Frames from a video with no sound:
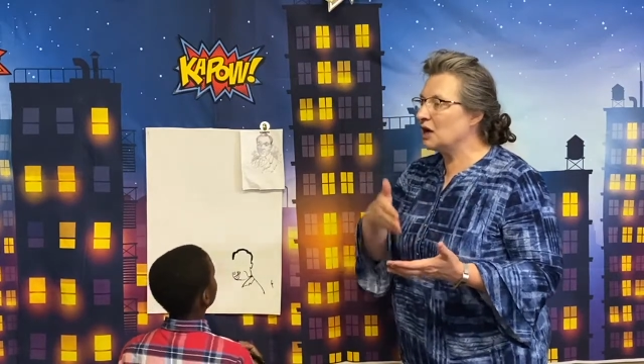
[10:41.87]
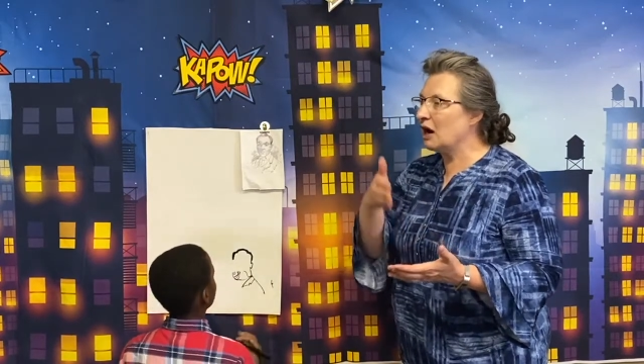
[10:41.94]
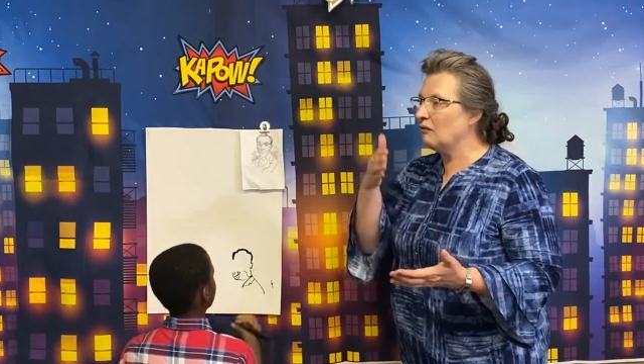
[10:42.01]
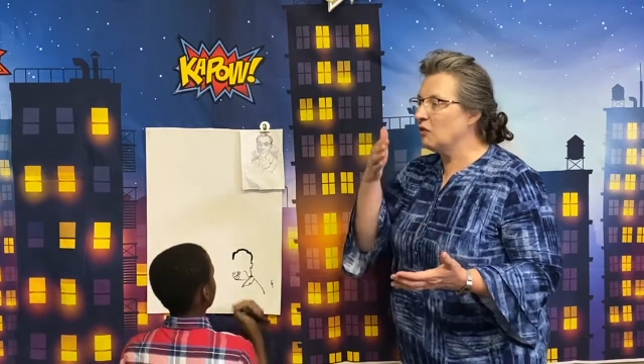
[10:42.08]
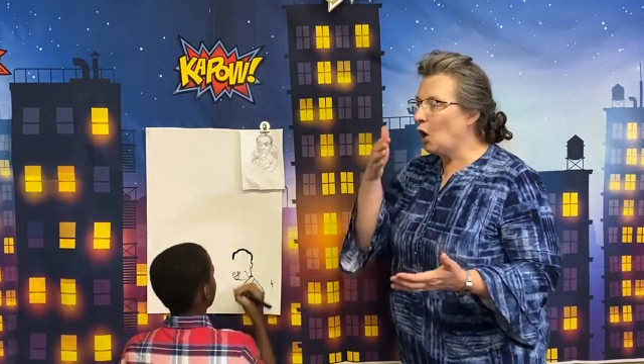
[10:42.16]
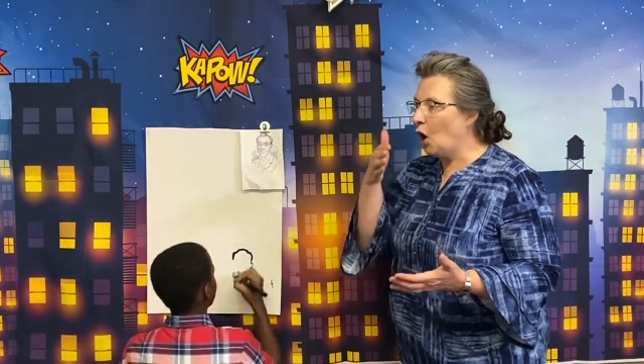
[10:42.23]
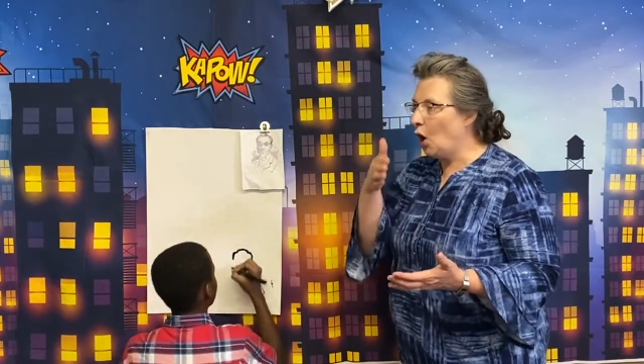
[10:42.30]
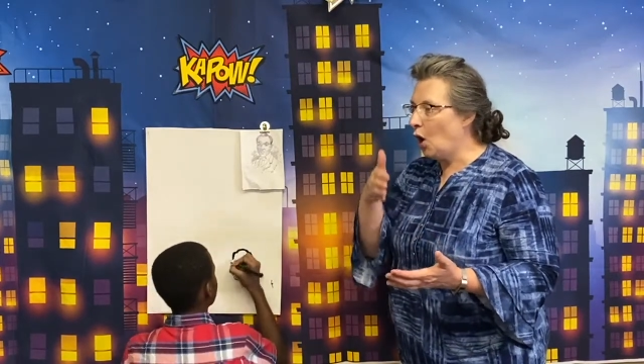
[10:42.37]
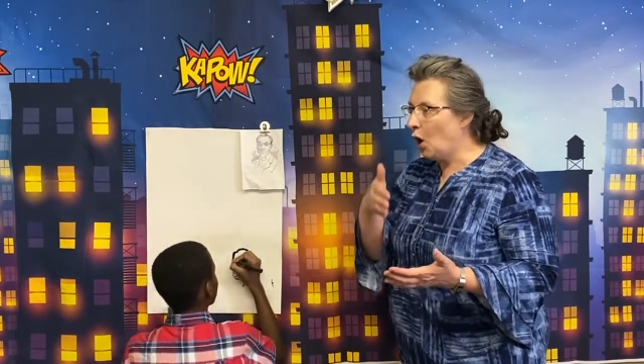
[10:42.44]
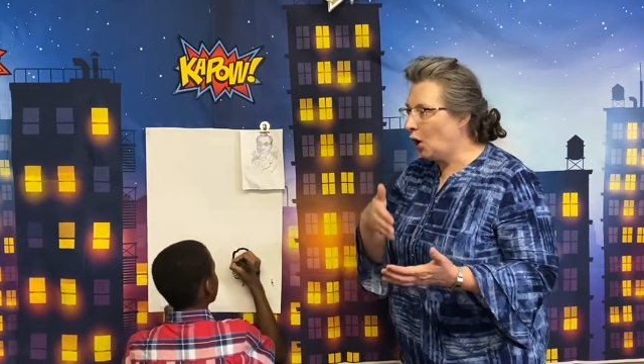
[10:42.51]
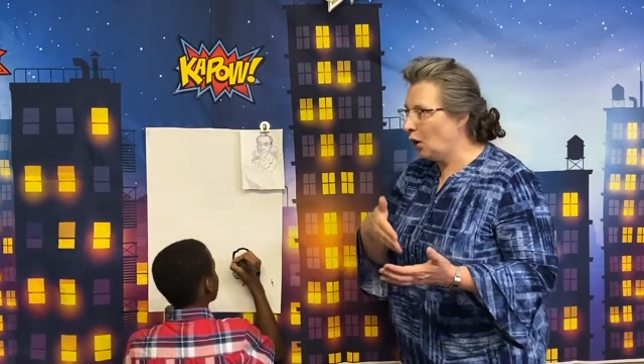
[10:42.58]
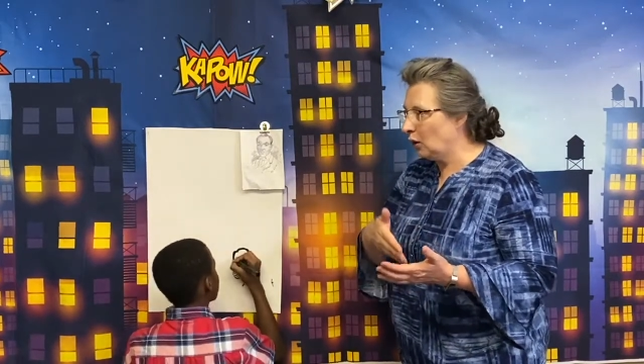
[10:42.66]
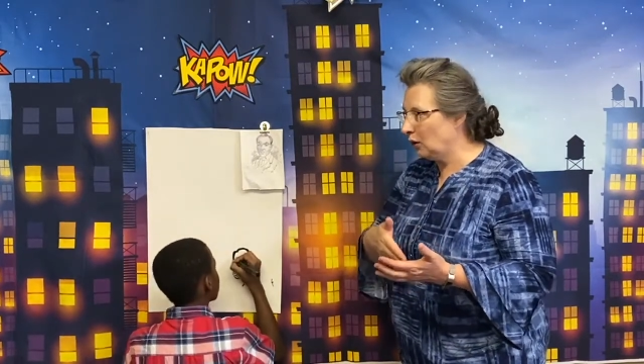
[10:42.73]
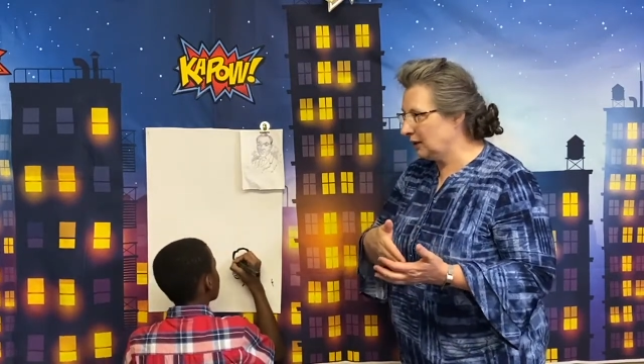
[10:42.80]
of the
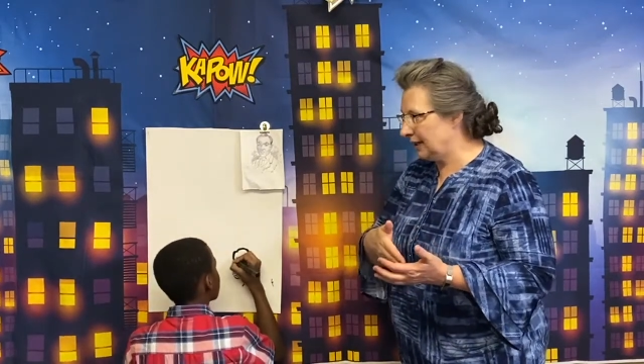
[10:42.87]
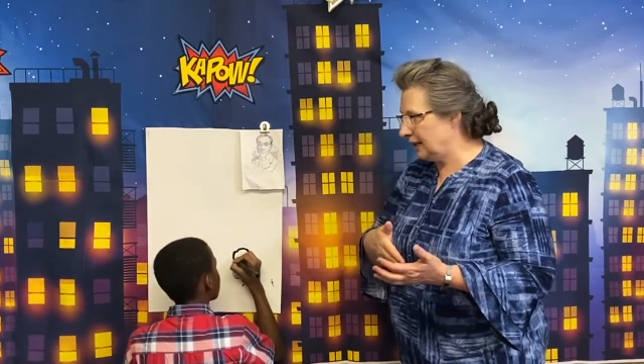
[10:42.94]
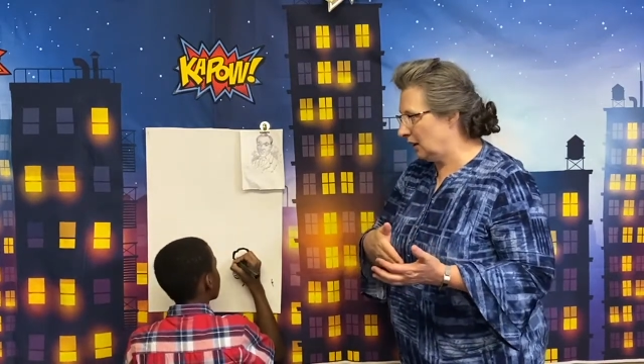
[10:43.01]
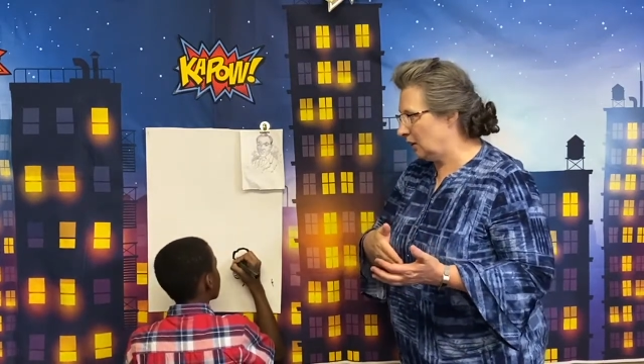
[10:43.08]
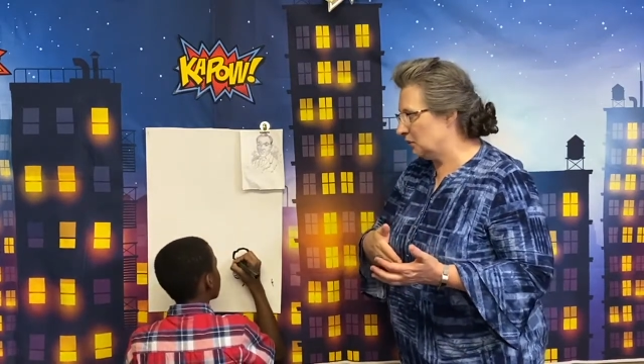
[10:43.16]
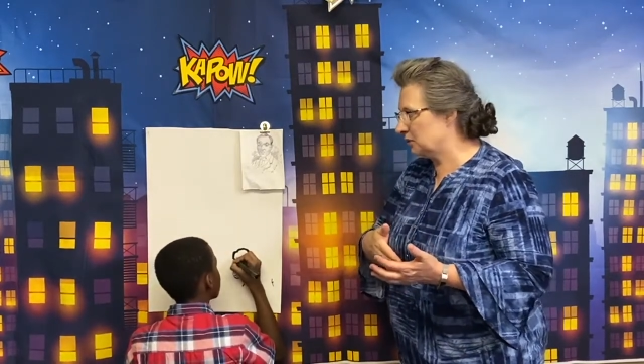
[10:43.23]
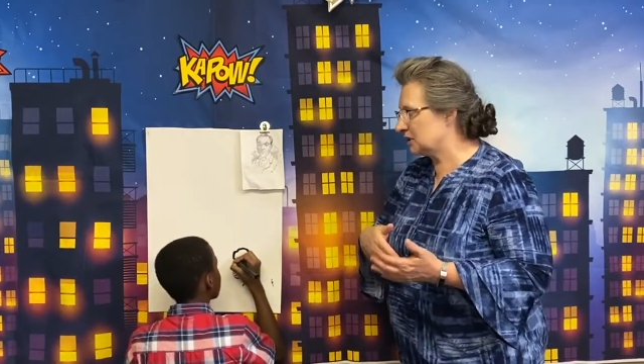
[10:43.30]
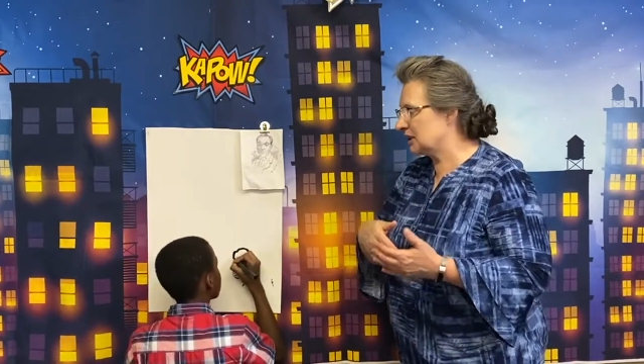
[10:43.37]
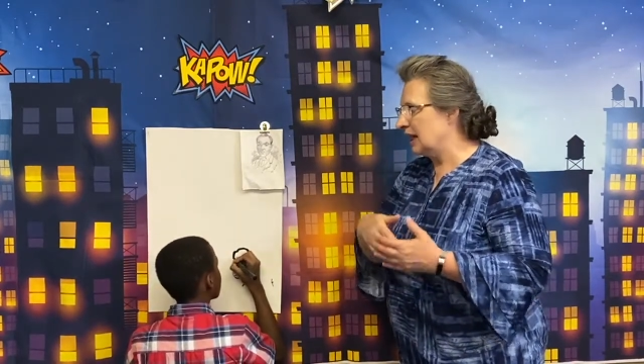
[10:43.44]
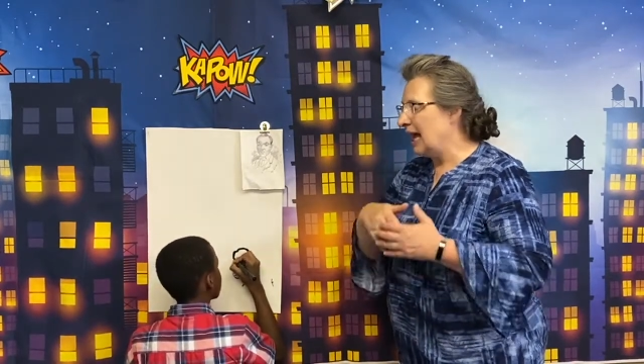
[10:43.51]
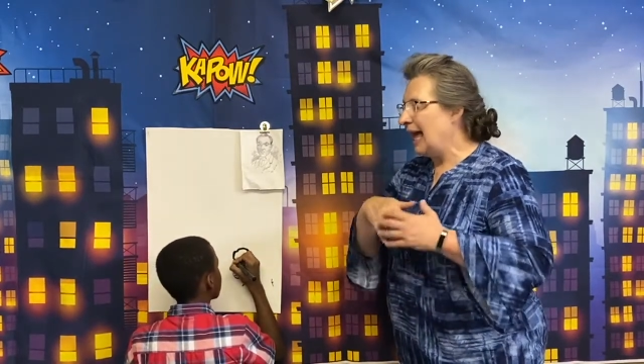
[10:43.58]
Holy Ghost,